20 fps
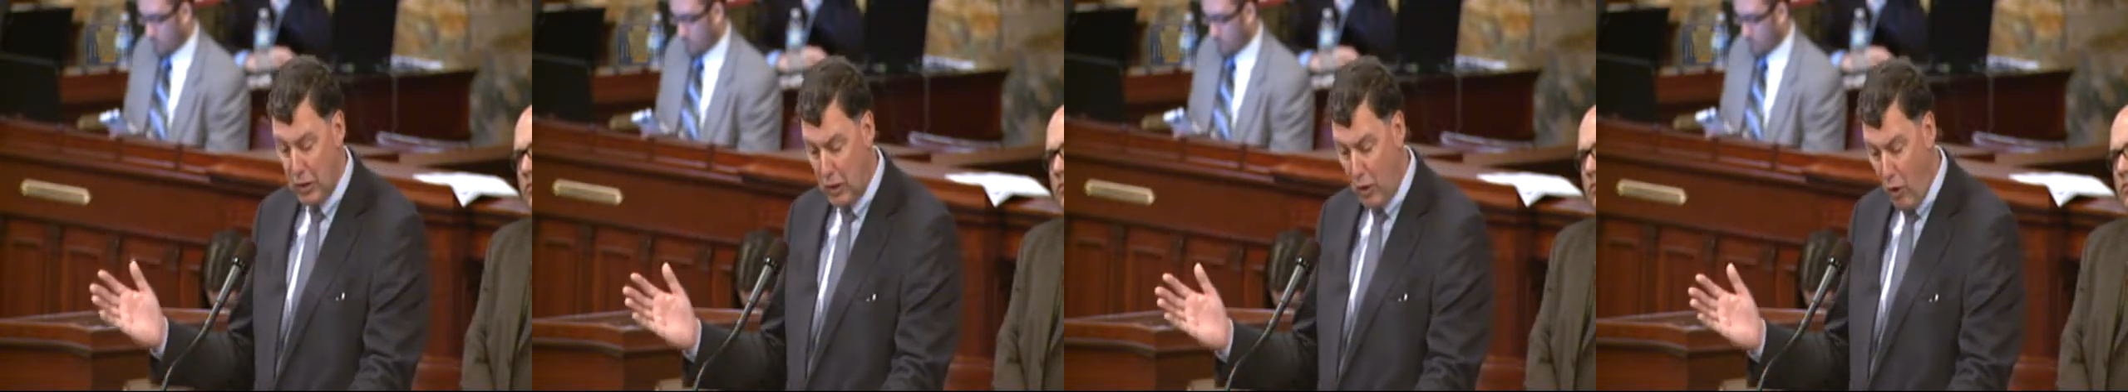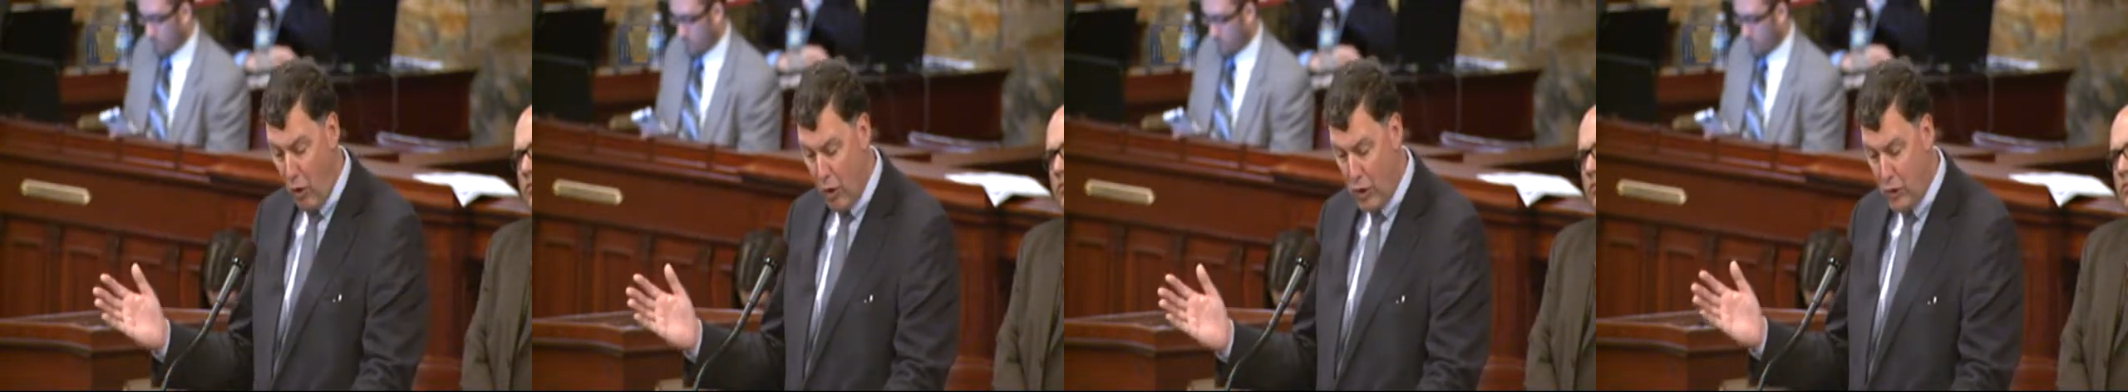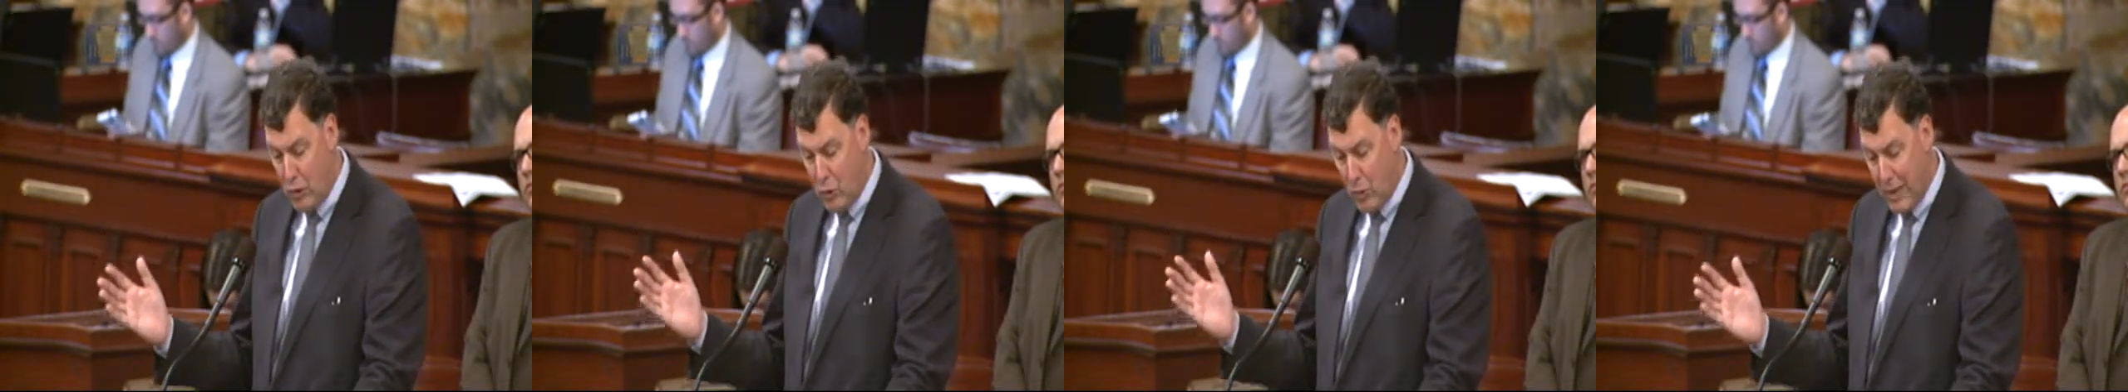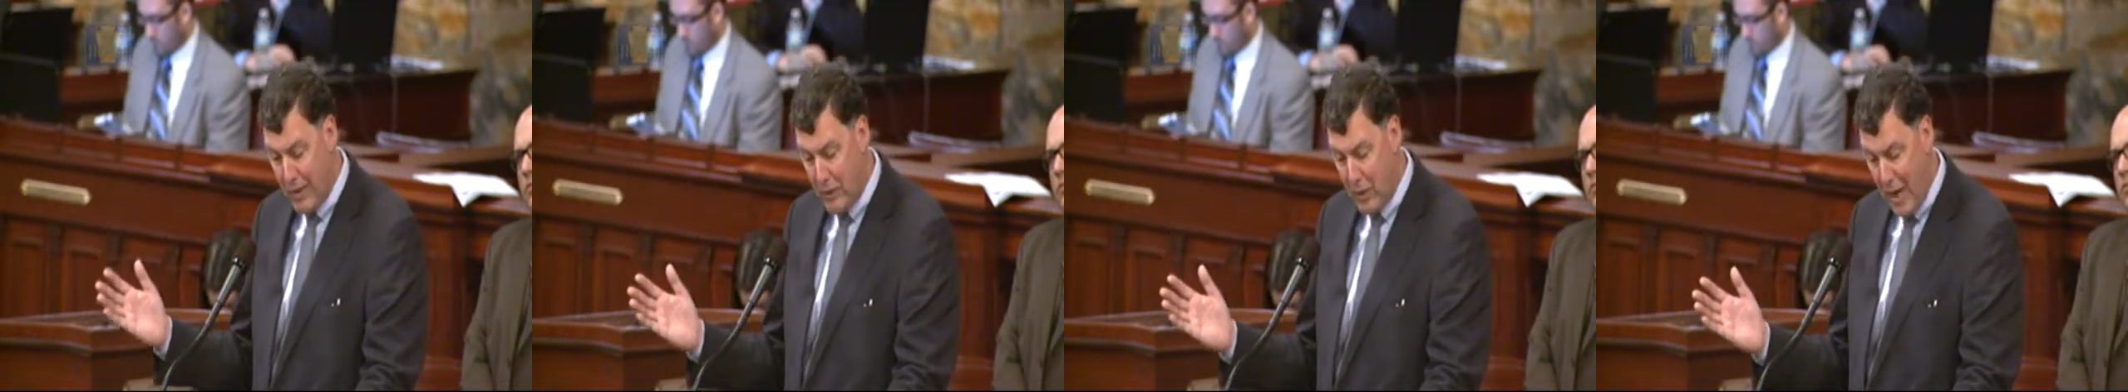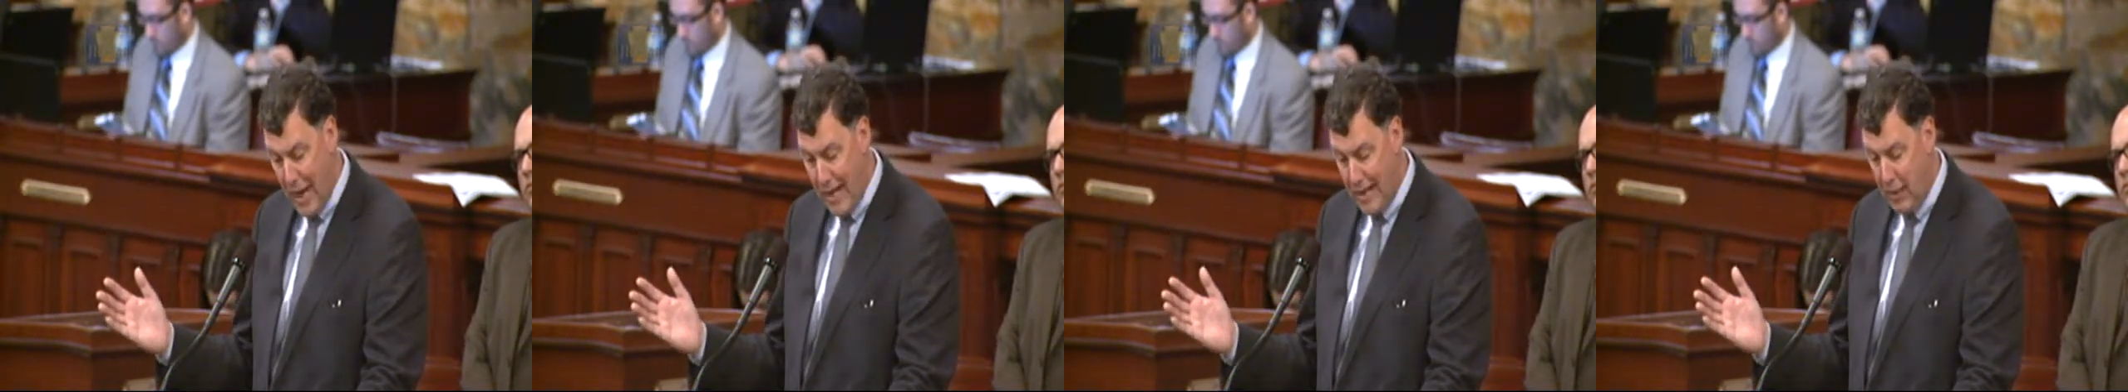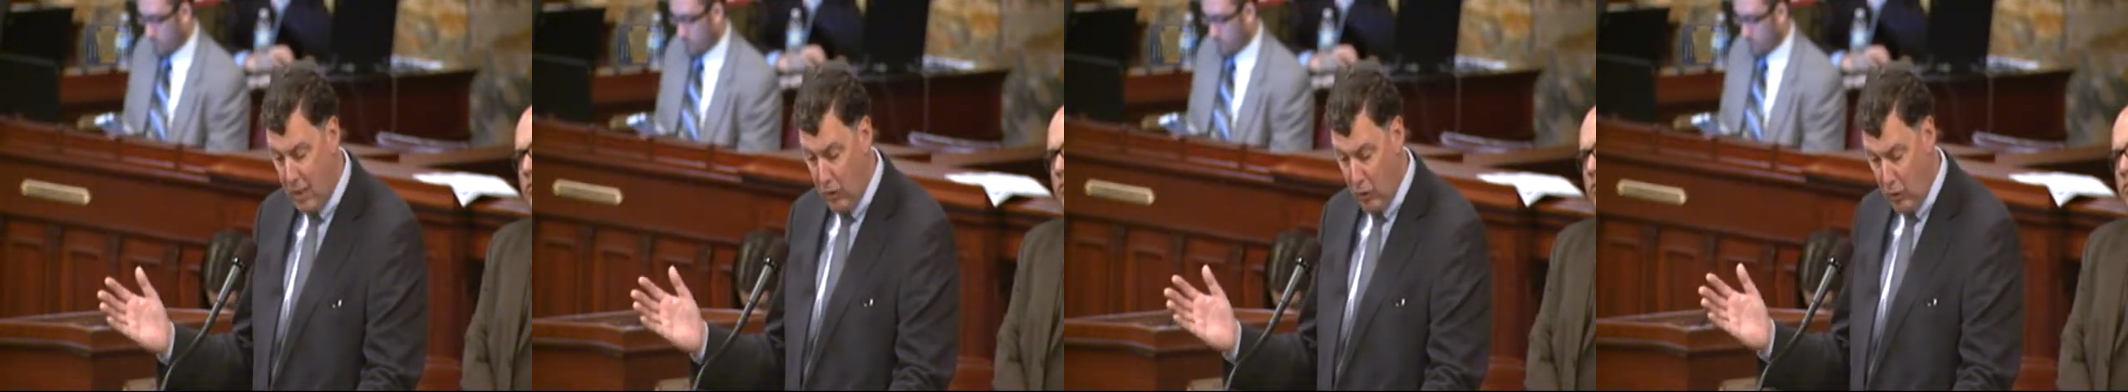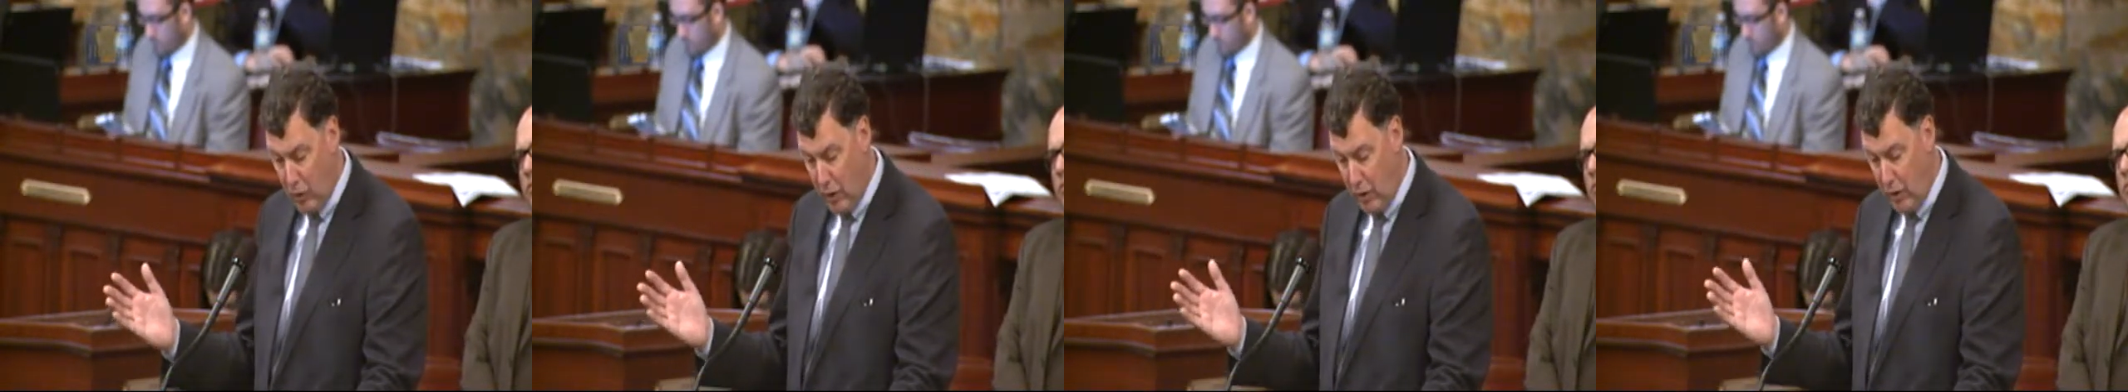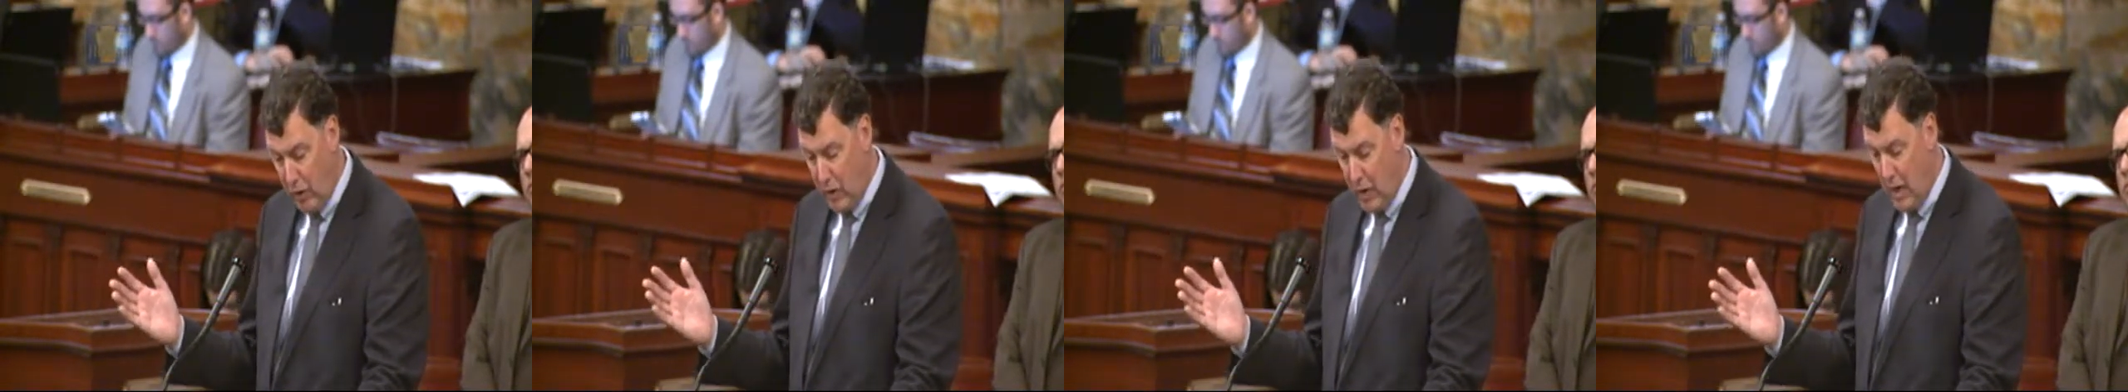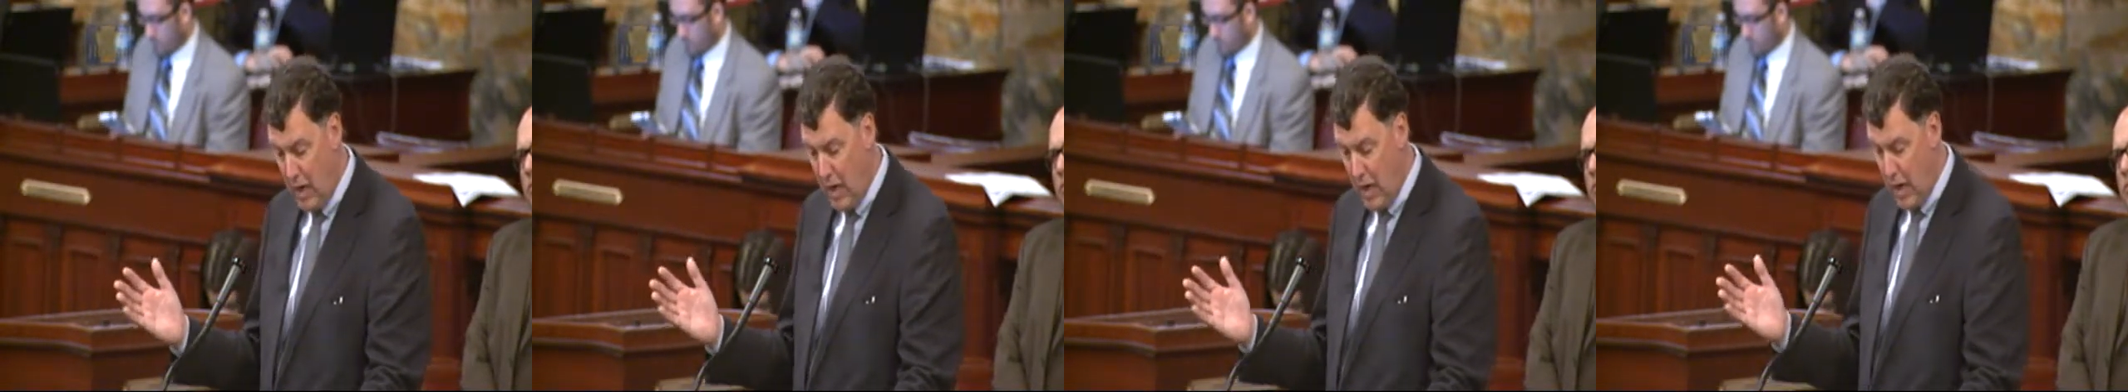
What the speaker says: large rectangular